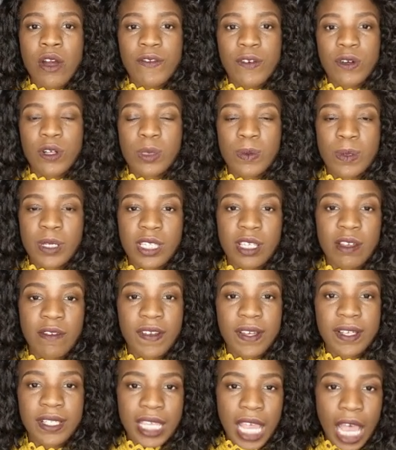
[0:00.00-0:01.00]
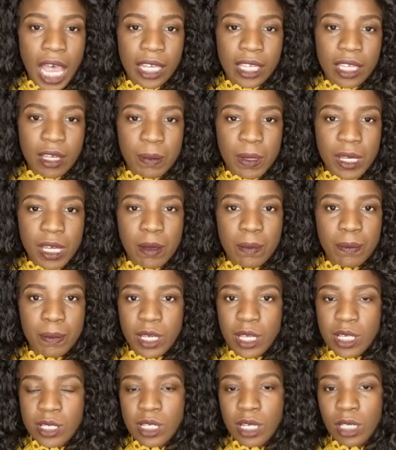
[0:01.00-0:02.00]
for a specific document
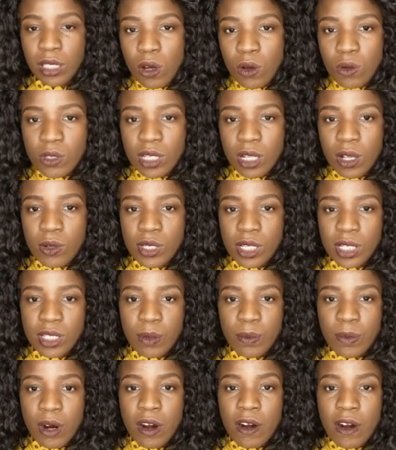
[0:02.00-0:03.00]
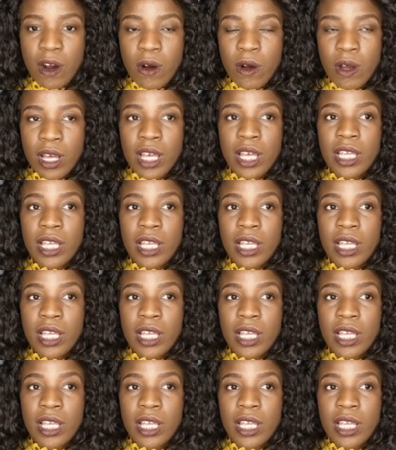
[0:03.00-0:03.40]
because the loan's closing tomorrow,